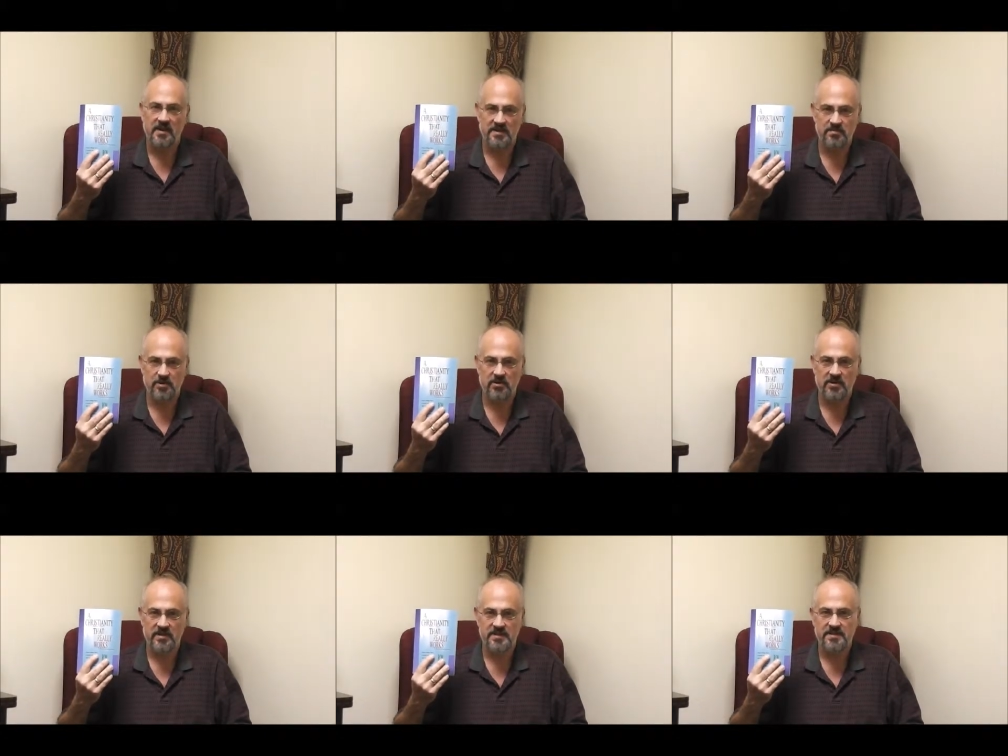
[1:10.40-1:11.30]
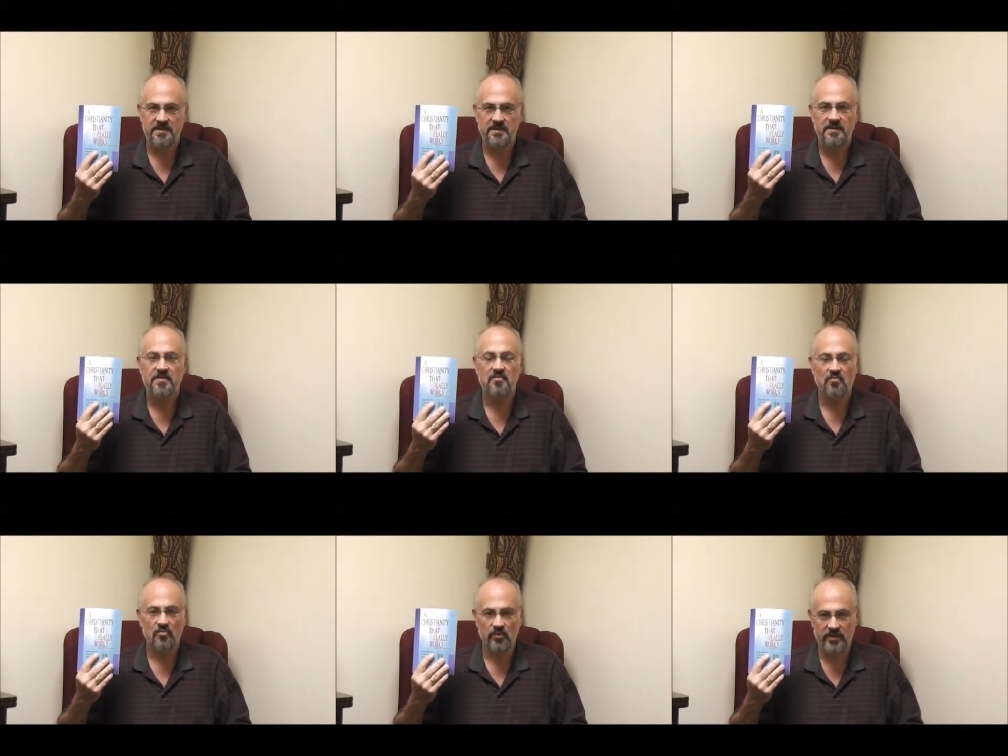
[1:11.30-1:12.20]
experience
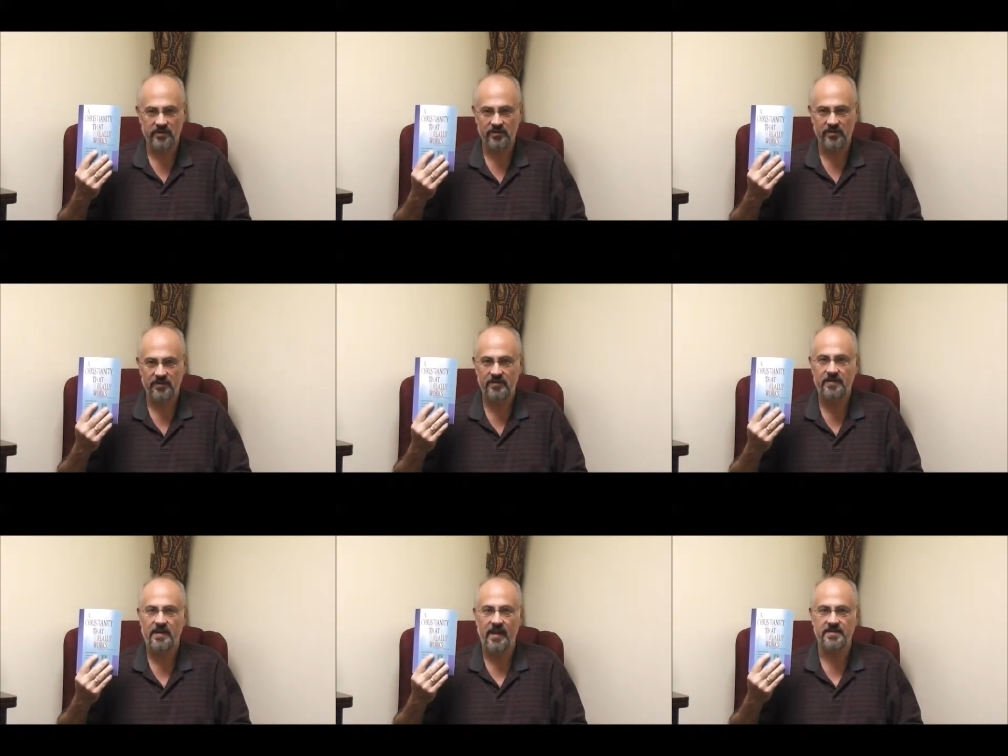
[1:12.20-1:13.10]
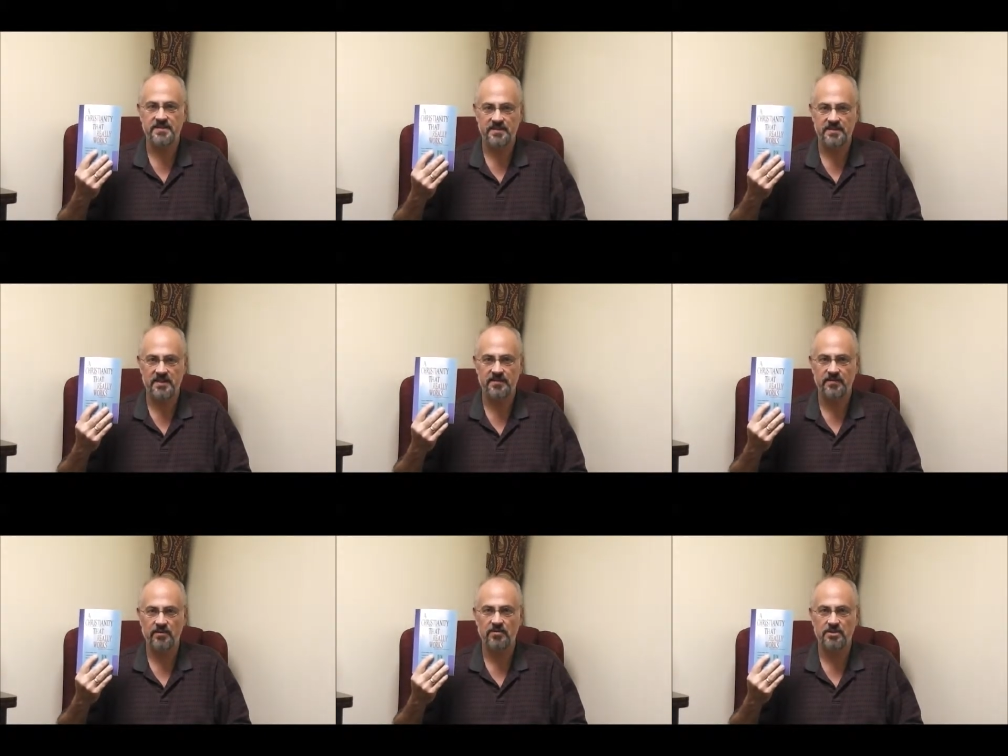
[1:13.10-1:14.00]
real and
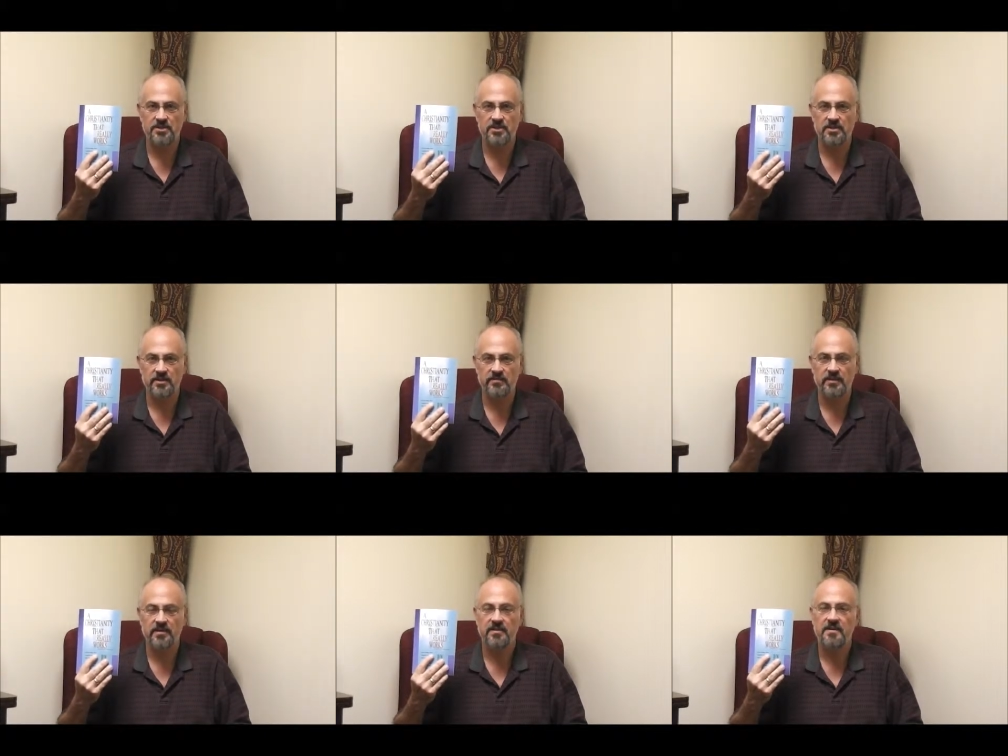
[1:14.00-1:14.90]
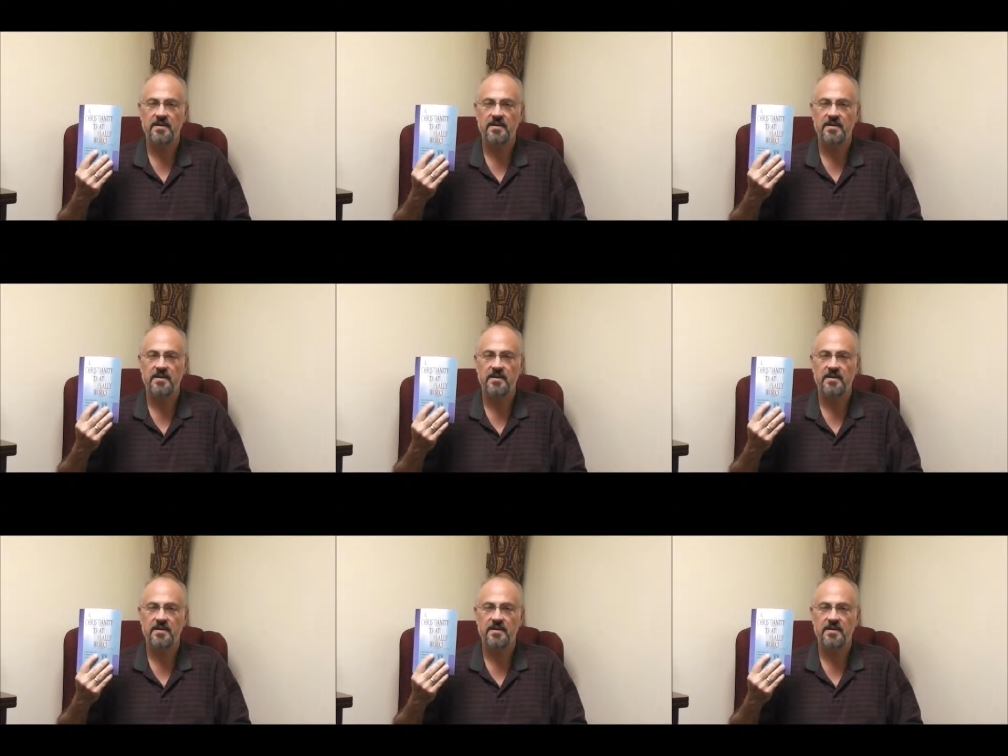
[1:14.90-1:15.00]
successful Christian living.